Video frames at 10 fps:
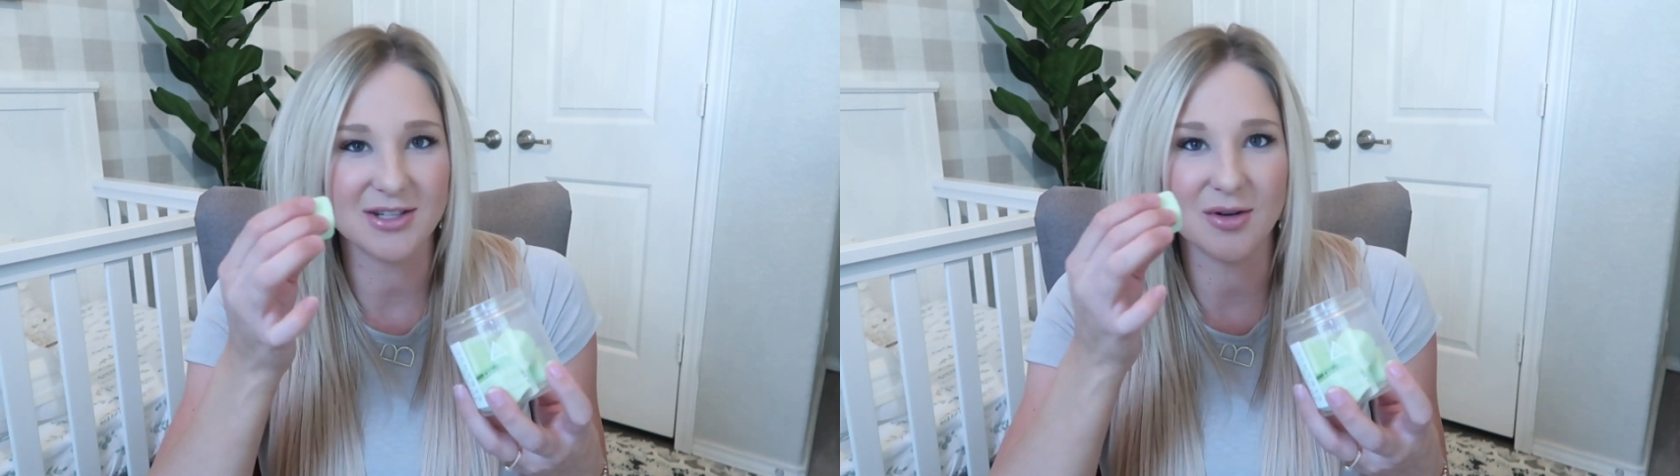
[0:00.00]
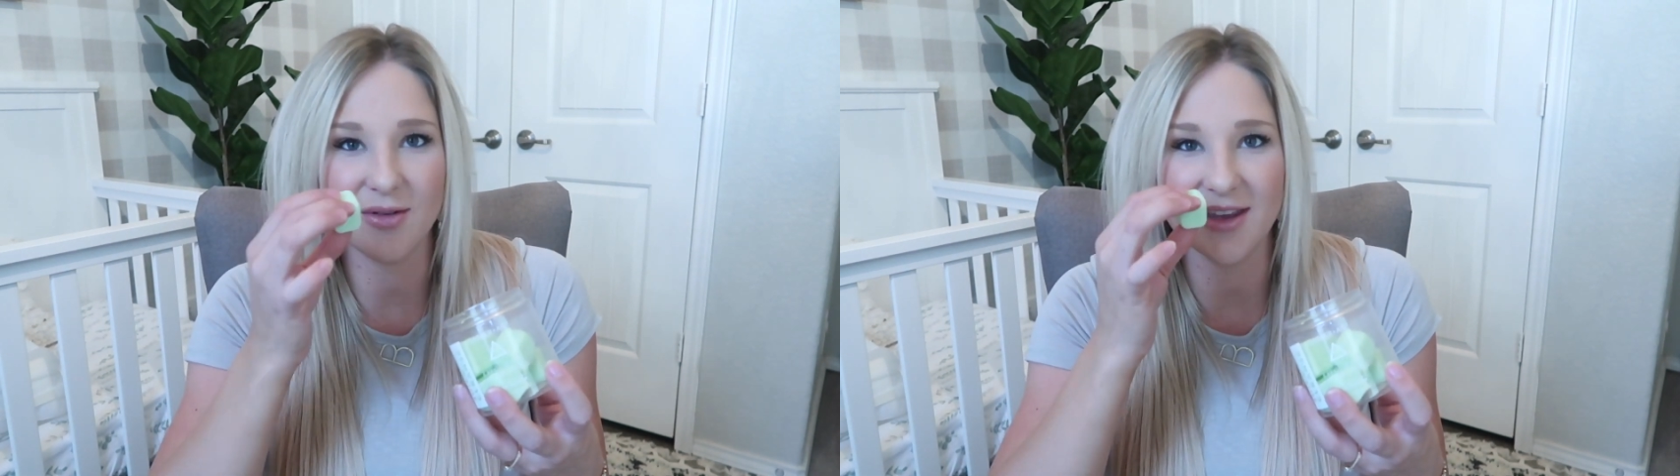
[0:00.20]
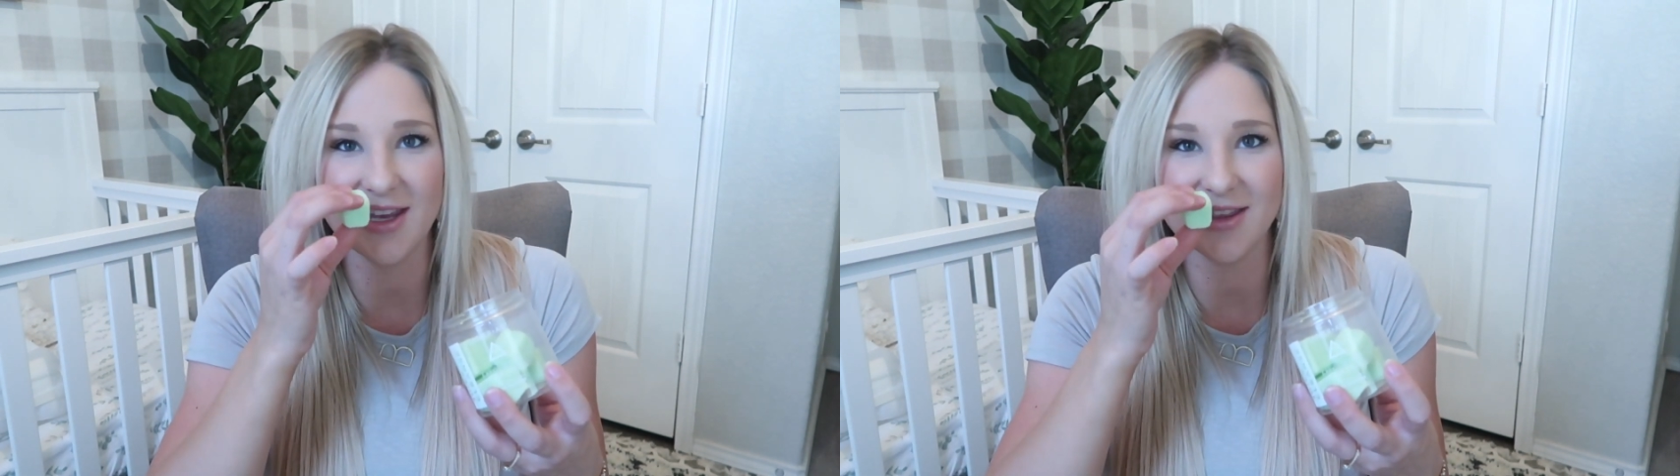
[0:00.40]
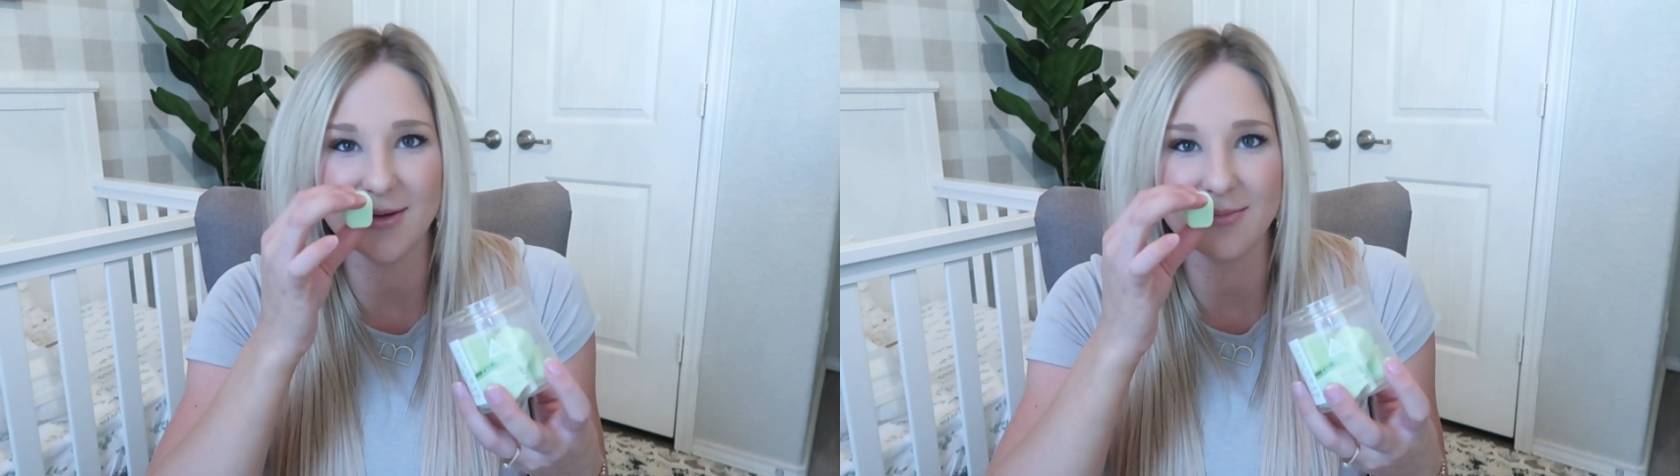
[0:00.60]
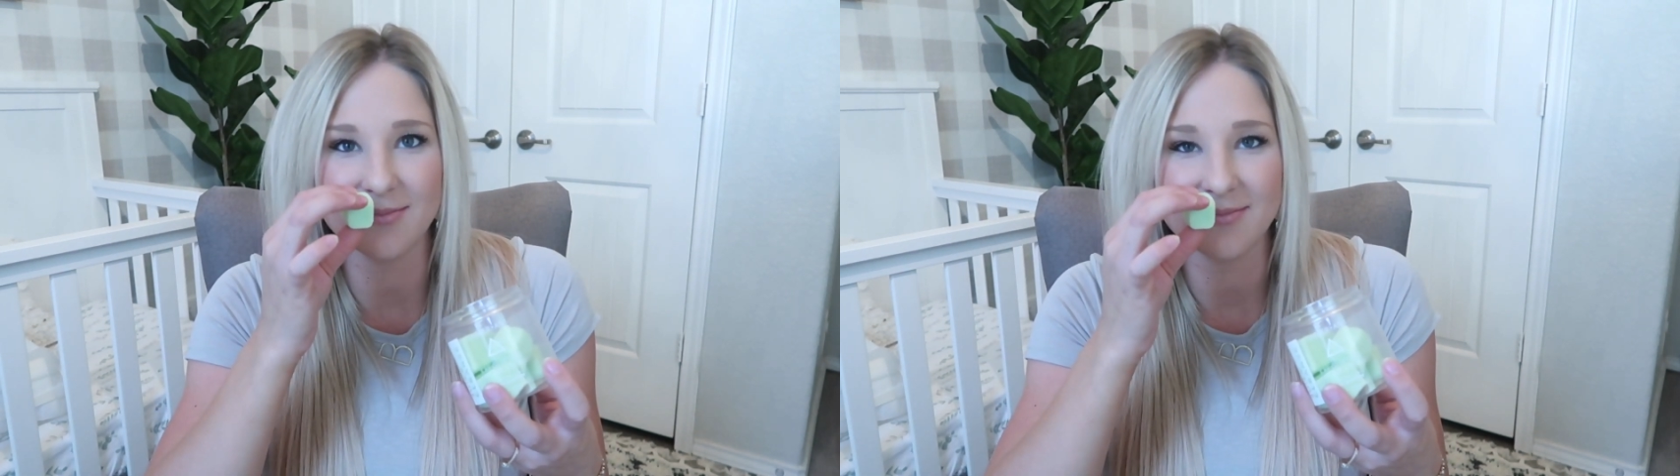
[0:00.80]
totally eat
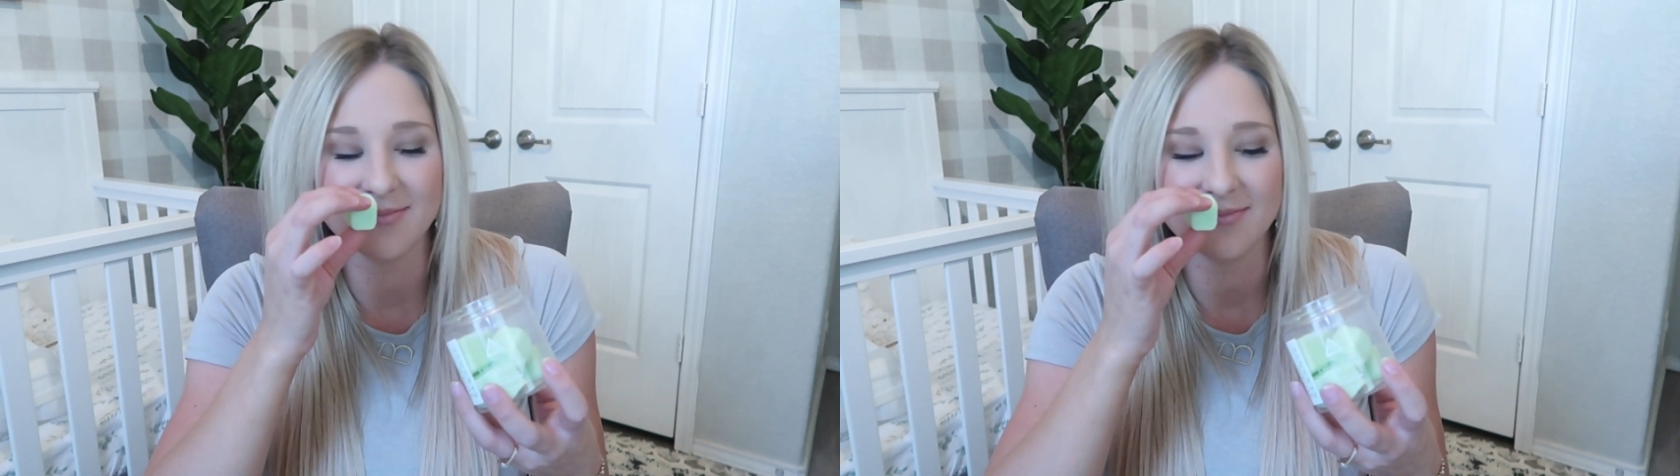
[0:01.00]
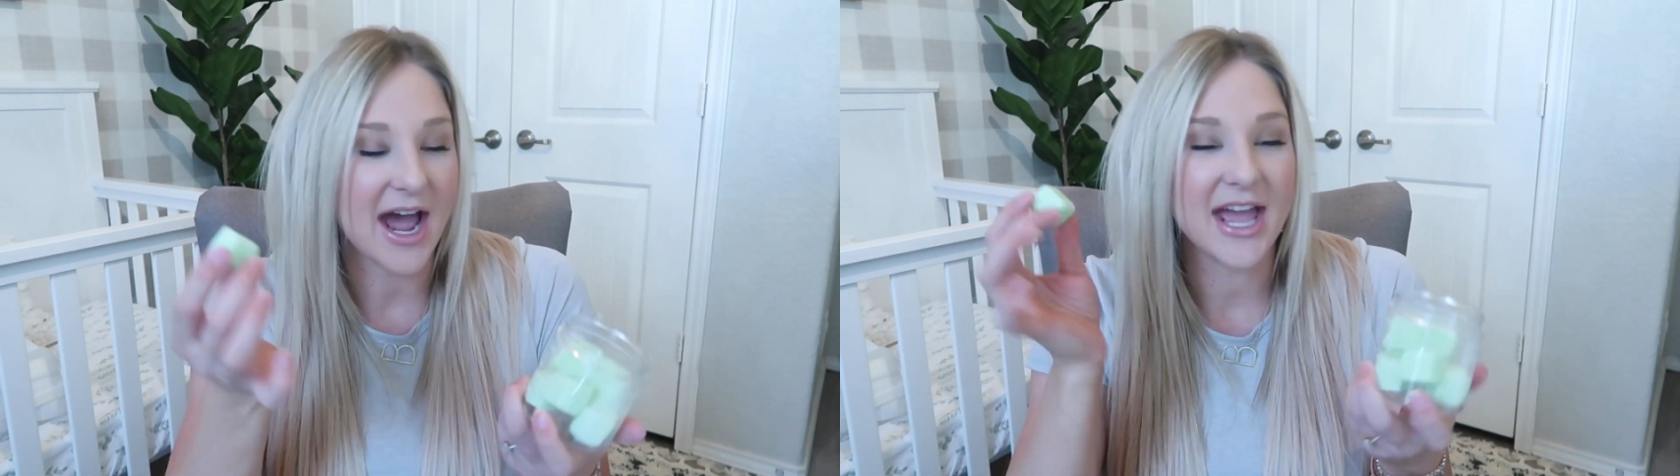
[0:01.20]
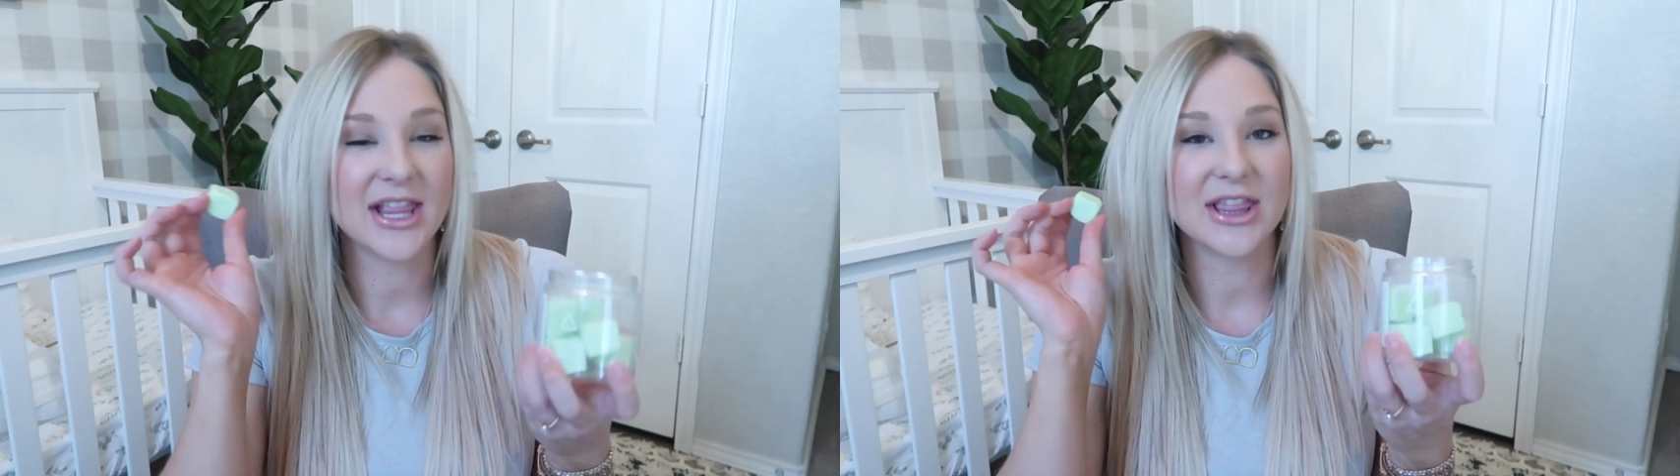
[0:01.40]
them. I